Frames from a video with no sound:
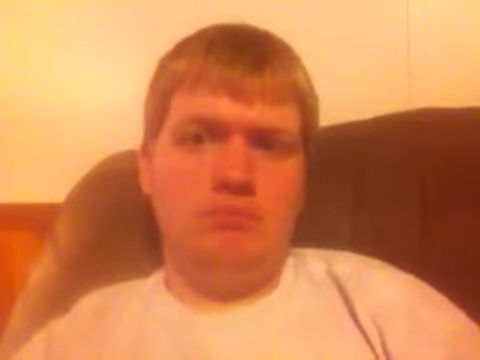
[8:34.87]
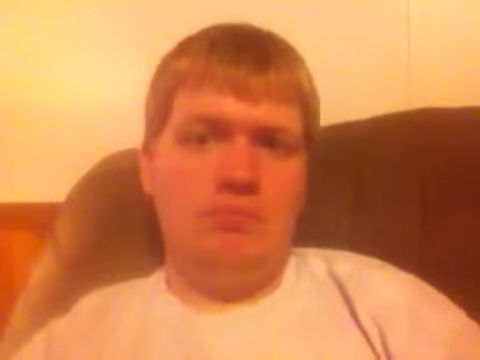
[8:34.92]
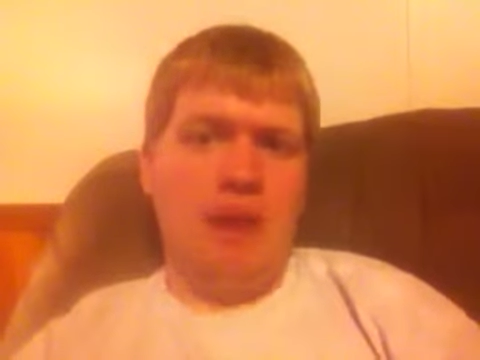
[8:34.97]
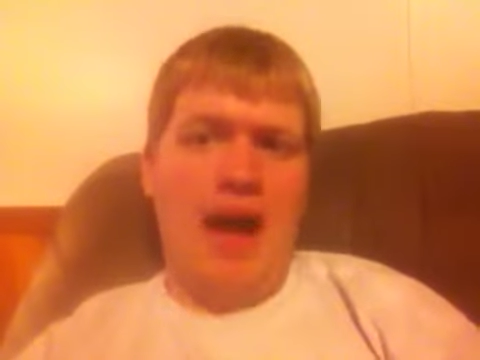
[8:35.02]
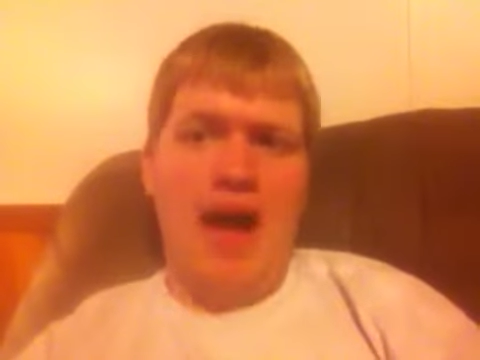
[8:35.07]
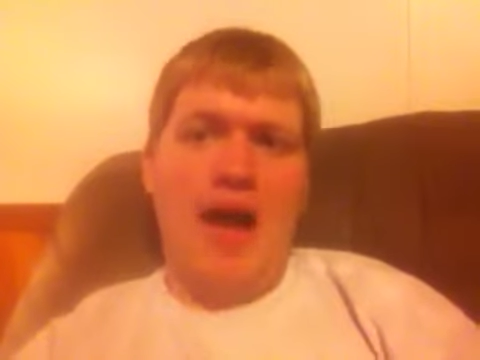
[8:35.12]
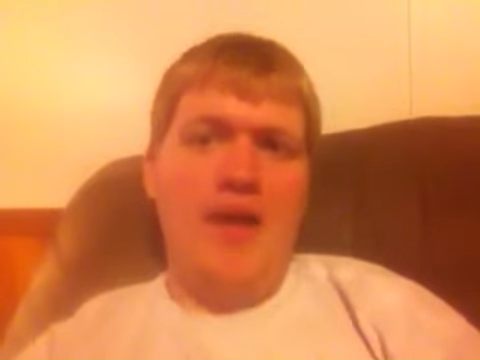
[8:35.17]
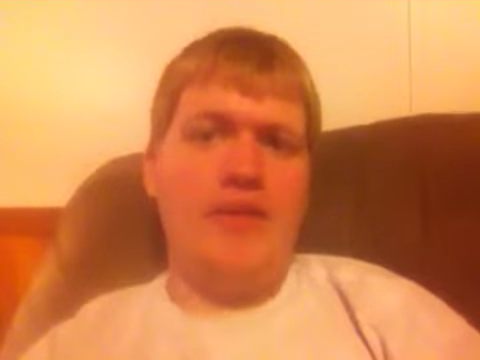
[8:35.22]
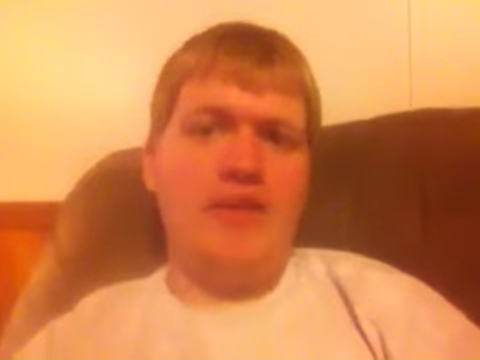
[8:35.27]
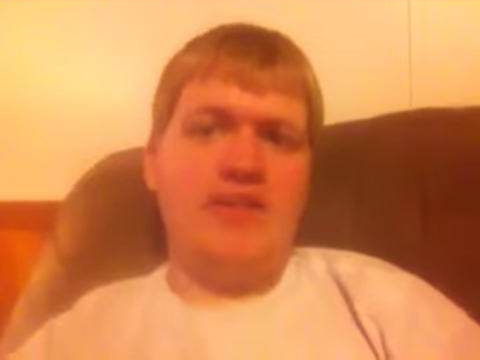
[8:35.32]

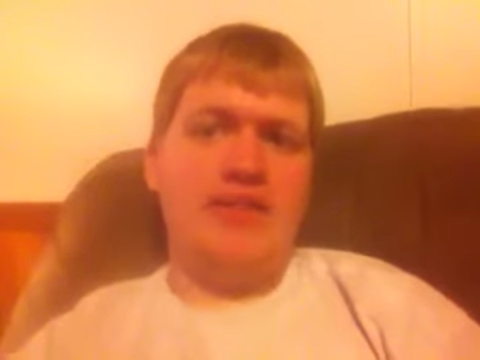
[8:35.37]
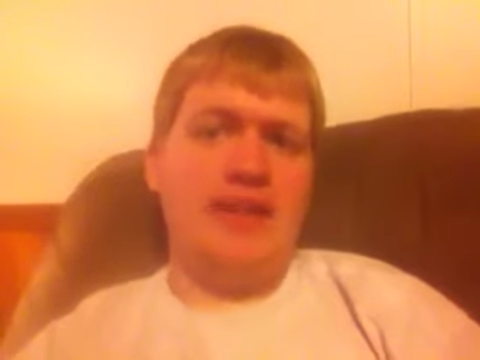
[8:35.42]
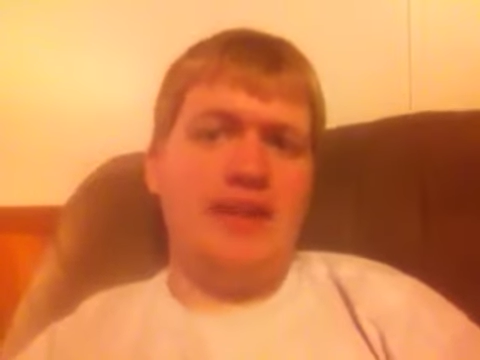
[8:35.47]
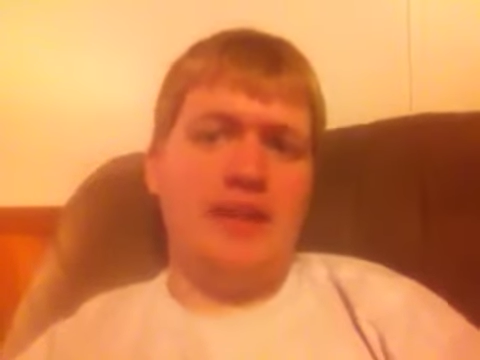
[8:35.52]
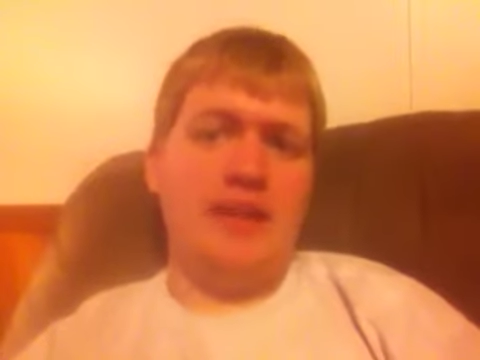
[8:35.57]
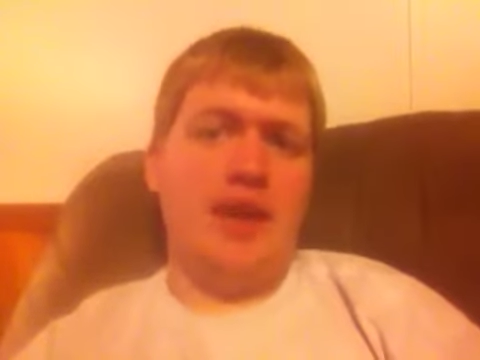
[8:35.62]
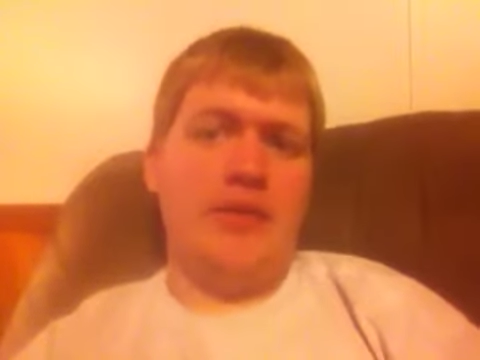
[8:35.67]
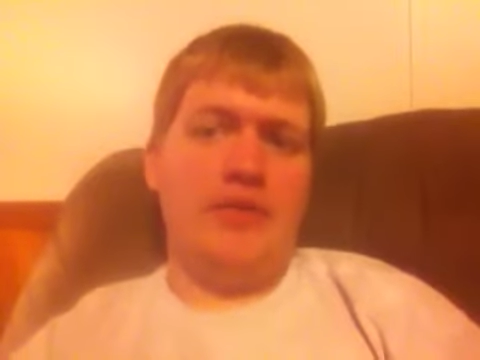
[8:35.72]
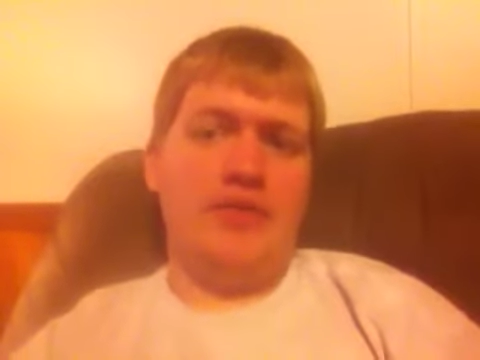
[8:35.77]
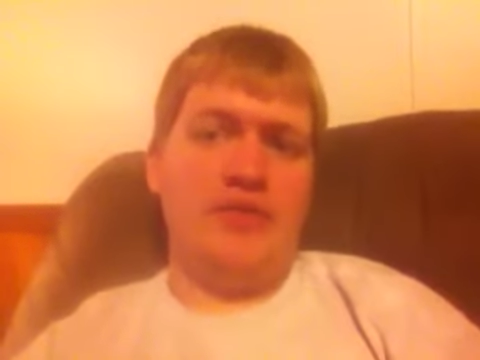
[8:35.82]
I haven't seen
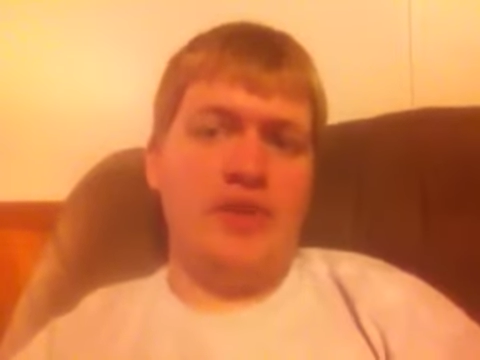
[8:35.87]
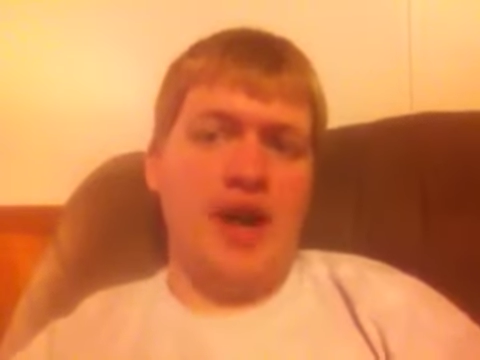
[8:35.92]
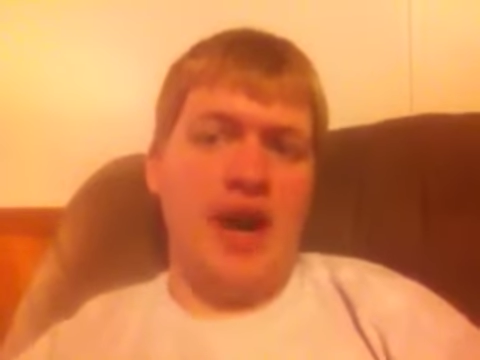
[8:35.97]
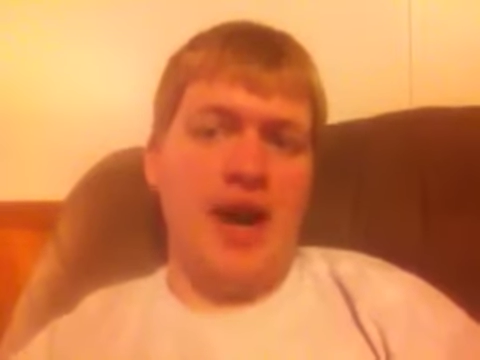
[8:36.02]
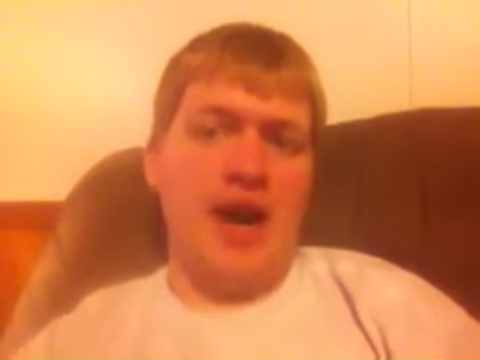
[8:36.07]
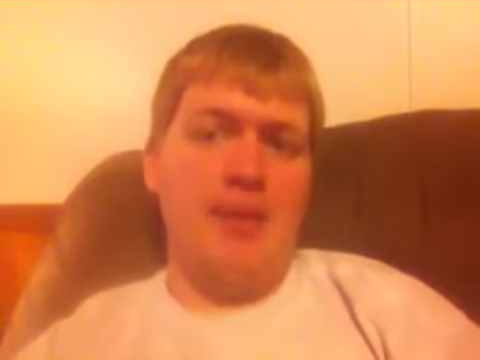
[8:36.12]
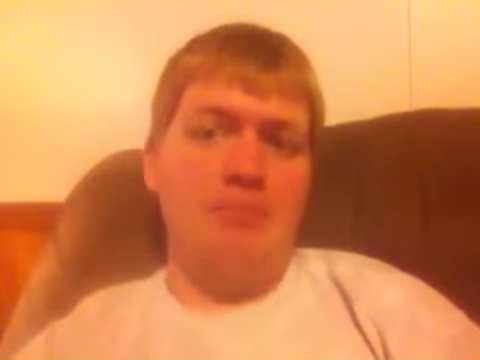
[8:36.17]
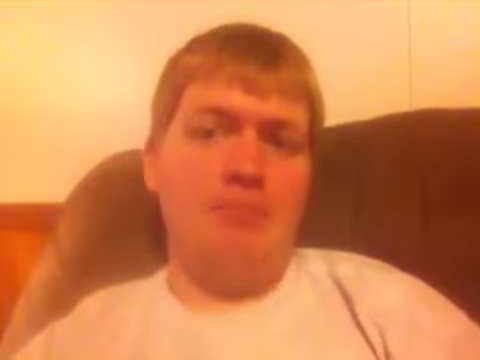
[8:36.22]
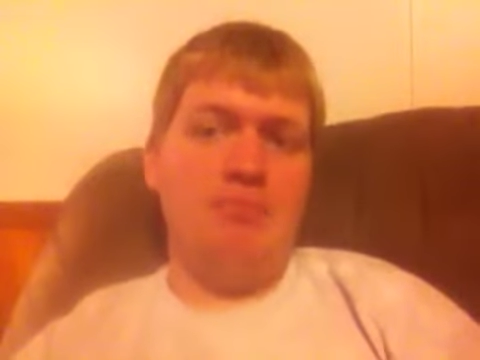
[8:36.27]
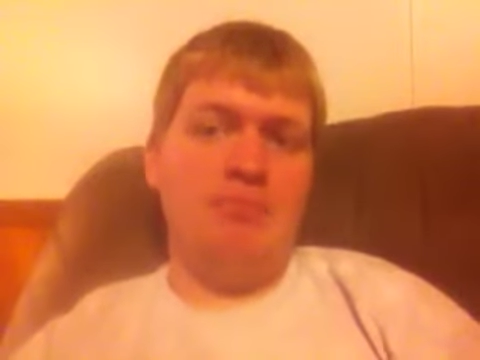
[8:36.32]
enough of
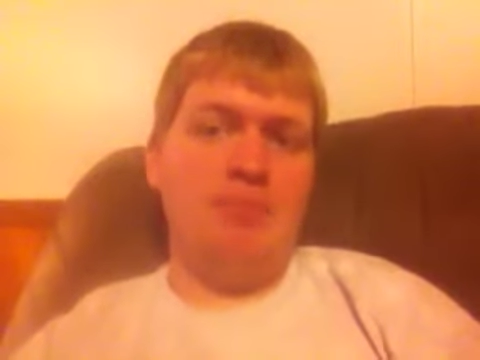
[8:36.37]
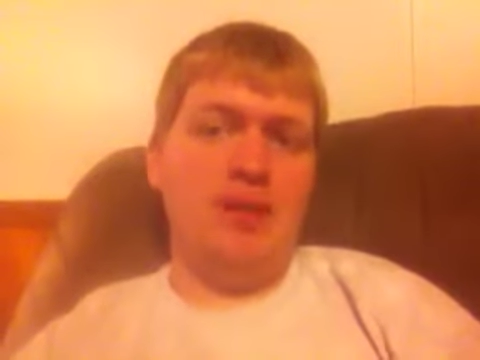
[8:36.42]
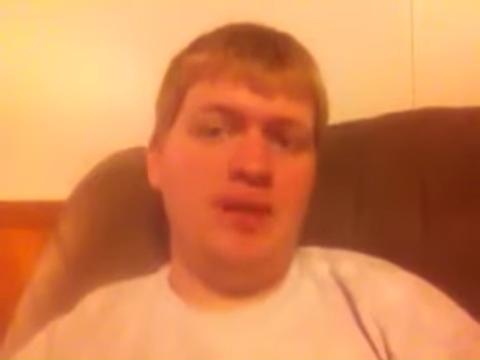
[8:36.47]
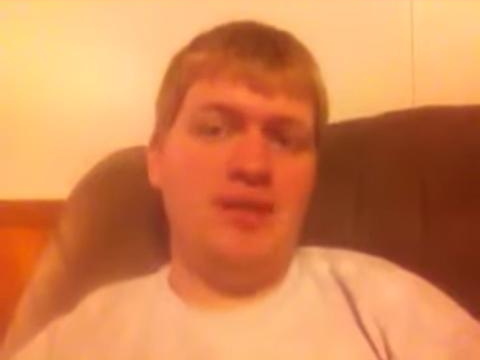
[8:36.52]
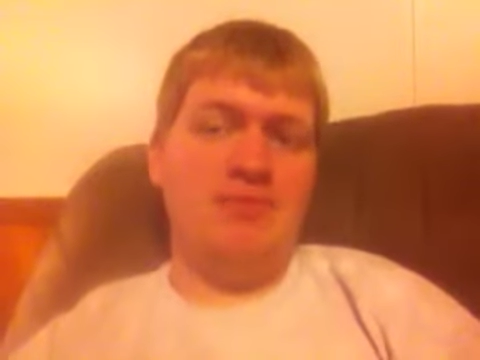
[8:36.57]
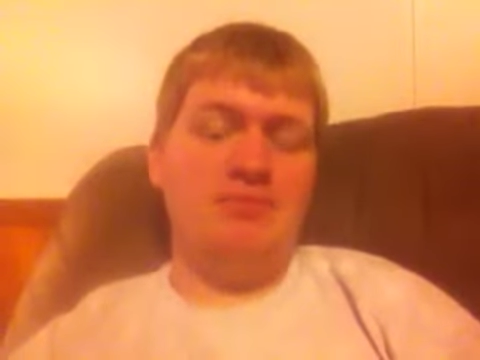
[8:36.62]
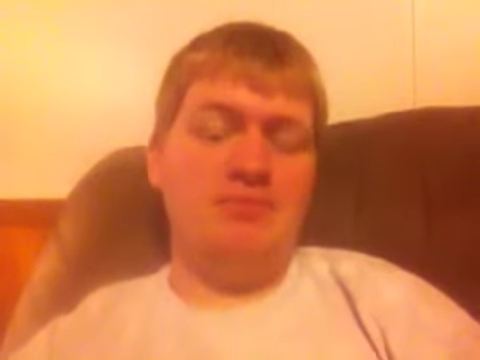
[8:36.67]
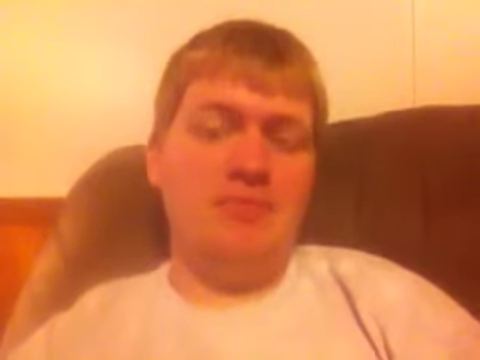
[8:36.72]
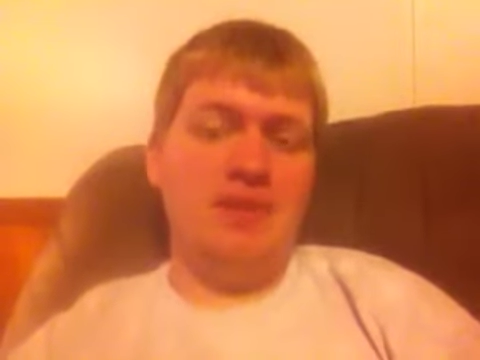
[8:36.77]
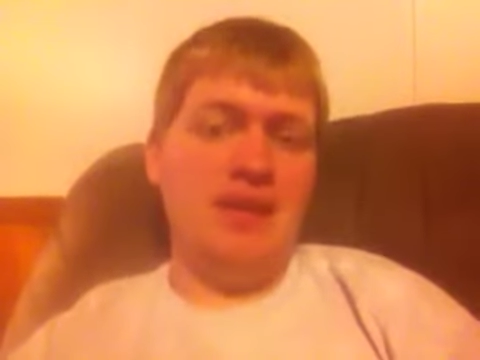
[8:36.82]
Gaim,
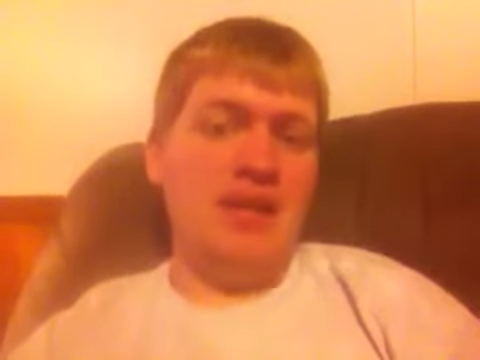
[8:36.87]
but